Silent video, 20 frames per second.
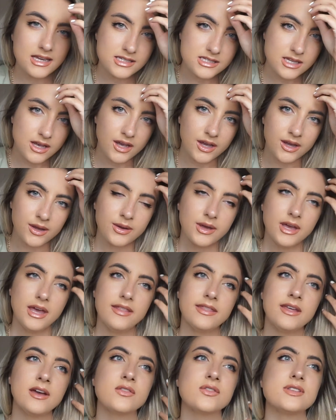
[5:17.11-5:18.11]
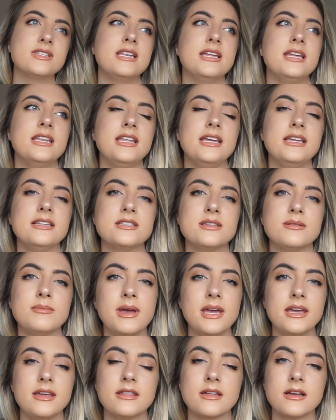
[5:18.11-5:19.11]
So they obviously need to
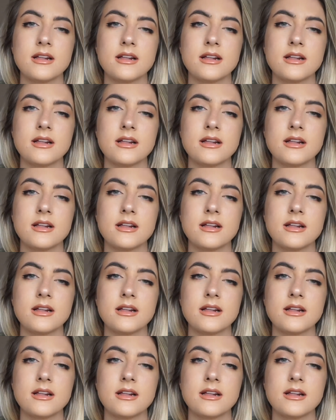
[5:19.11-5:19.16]
make the